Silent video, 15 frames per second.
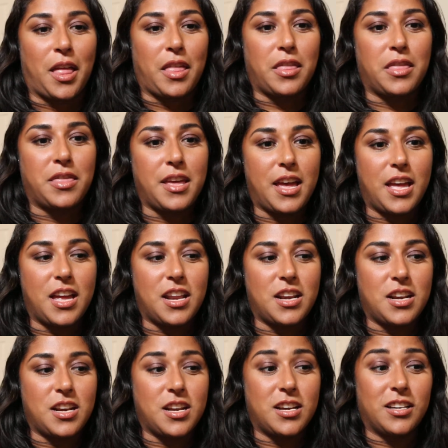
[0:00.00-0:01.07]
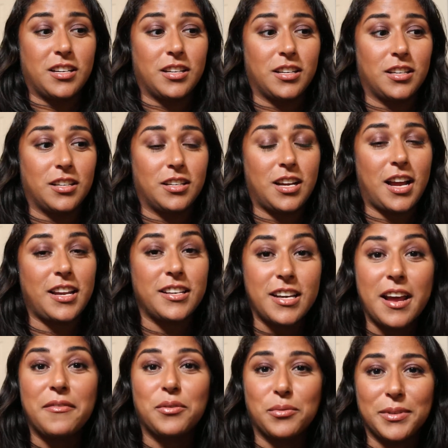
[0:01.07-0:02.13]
Then I never